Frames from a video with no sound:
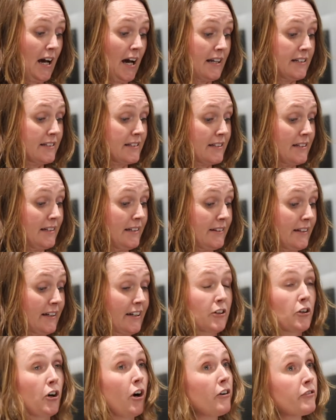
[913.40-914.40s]
and they
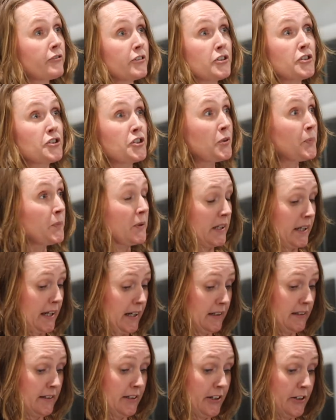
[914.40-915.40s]
can often
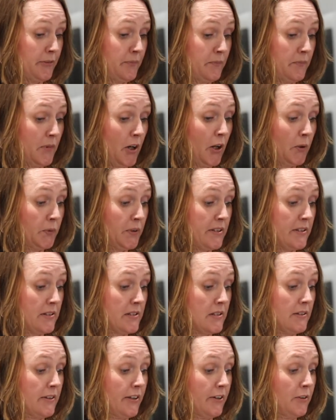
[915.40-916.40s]
duplicate
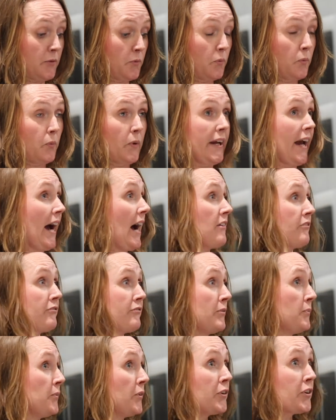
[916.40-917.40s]
holdings that we have
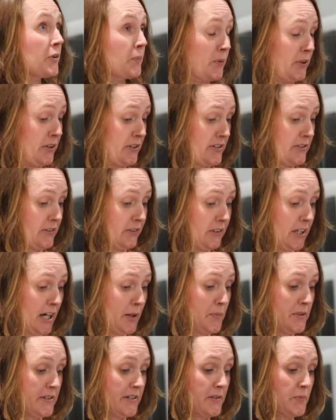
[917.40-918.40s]
from other personal
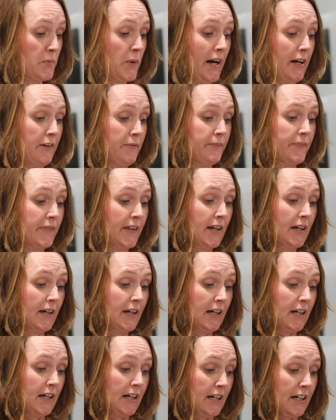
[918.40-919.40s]
libraries as well.
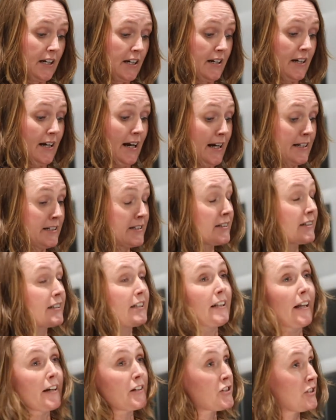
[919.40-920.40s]
And
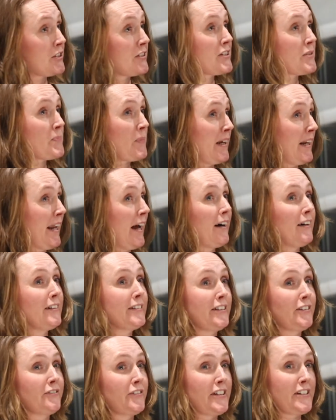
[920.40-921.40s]
collections being
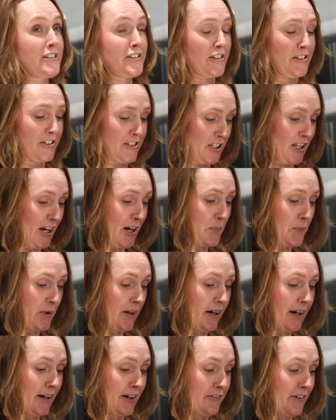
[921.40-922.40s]
held in a research
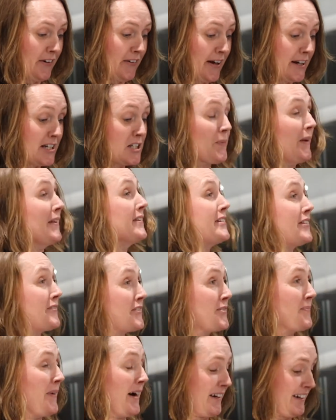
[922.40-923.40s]
library are very expensive
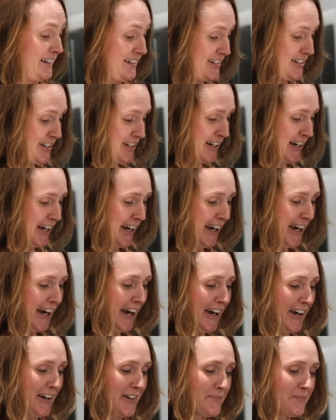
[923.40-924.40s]
to manage,
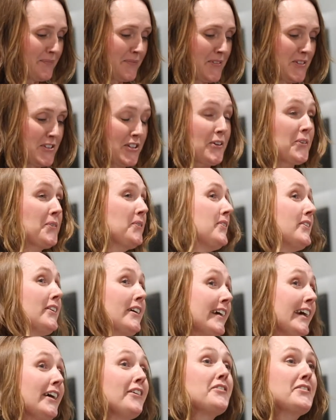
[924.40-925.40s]
so the
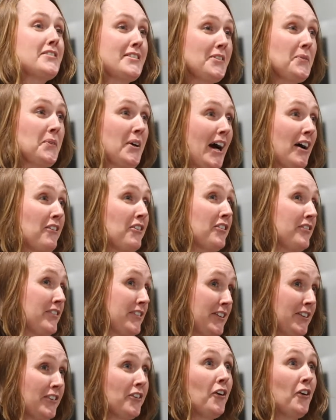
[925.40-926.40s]
gifts that we are
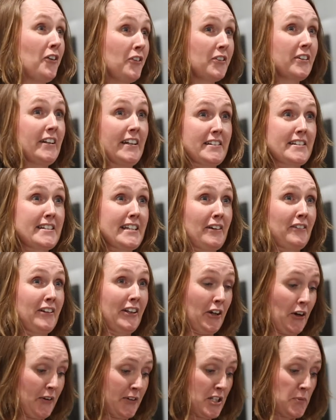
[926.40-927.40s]
offered are not
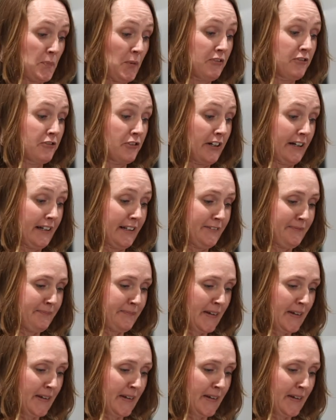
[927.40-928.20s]
necessarily going to be free.